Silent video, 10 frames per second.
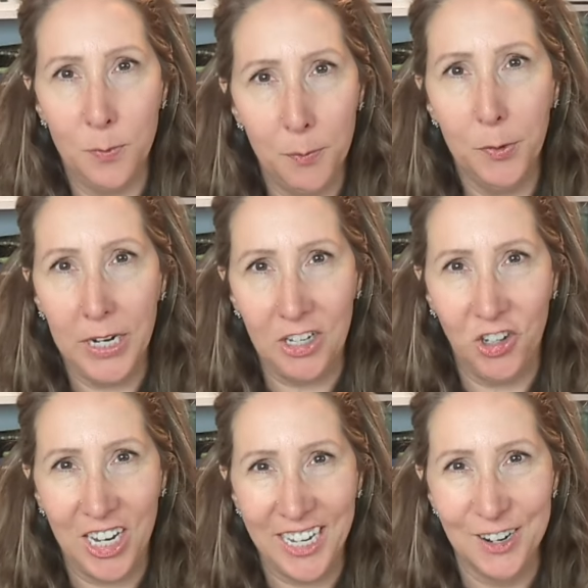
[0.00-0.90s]

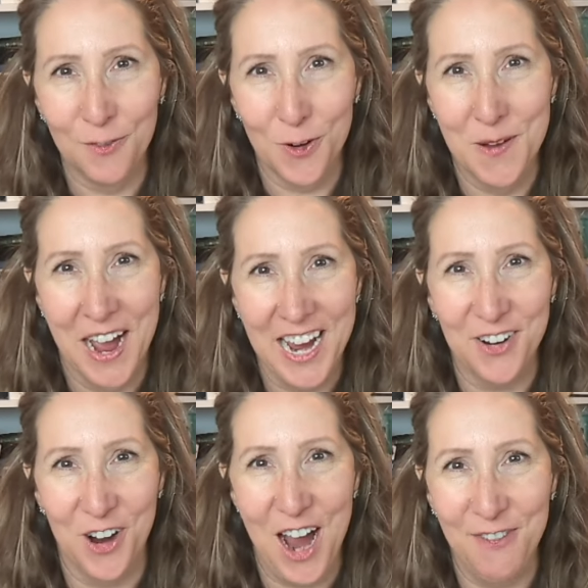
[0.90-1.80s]
preparation for my
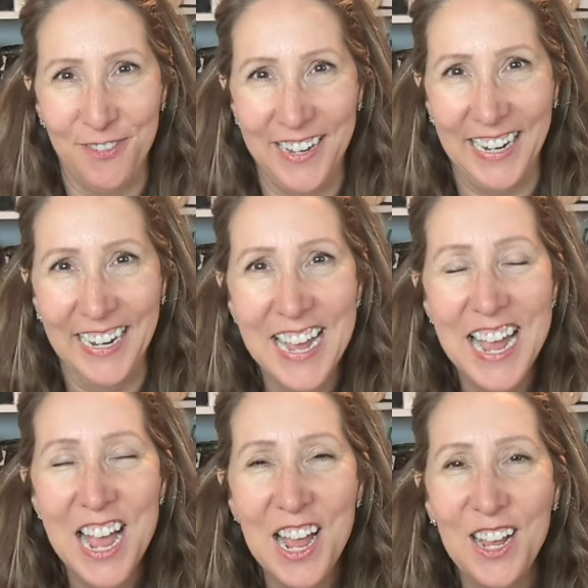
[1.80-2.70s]
crafting.
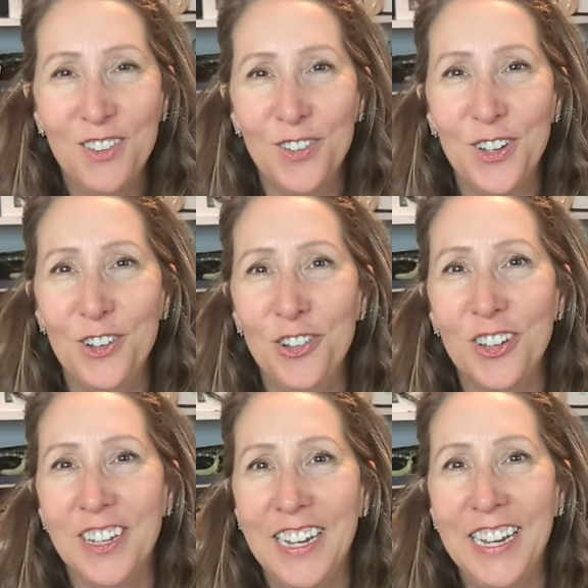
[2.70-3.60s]
It's
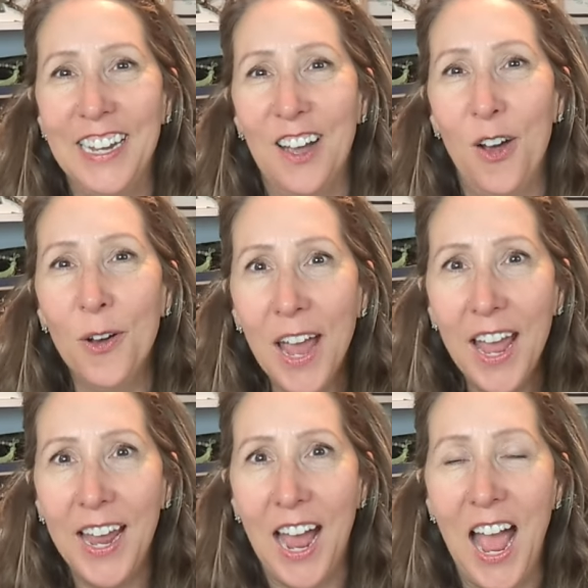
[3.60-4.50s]
usually,
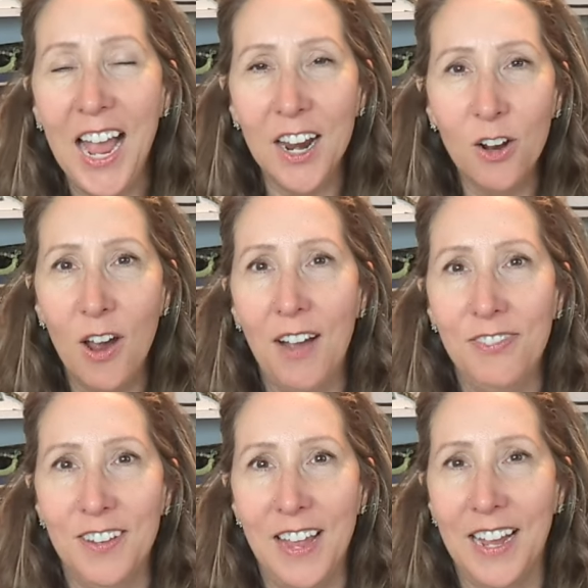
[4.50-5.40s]
okay, I got to
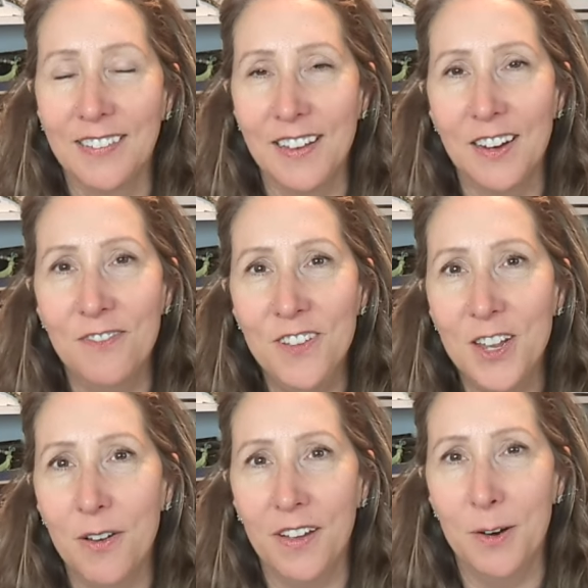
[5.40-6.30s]
craft tonight because I got a
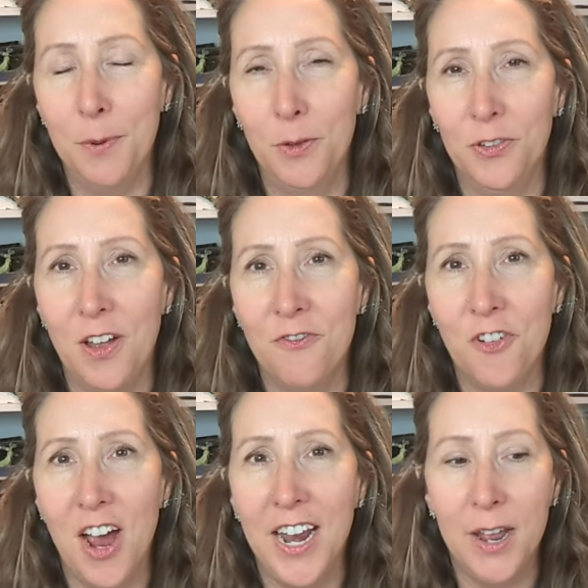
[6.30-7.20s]
video i got to post on
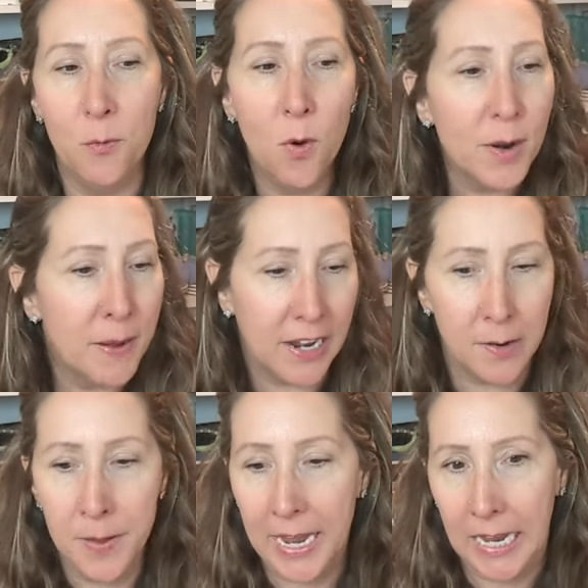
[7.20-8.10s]
Friday. What am I going
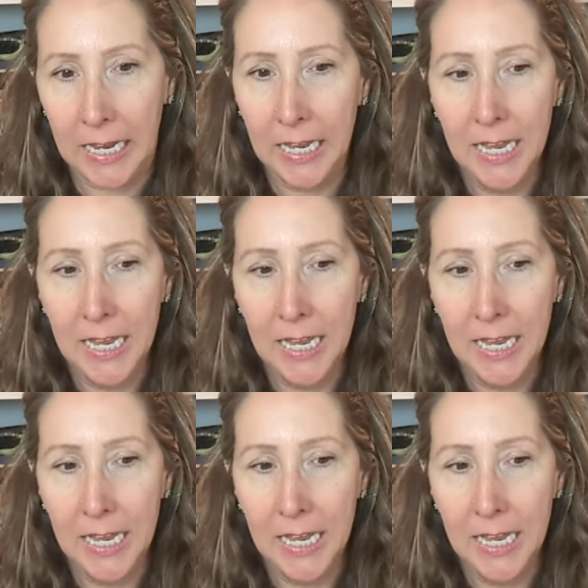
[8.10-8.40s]
to make?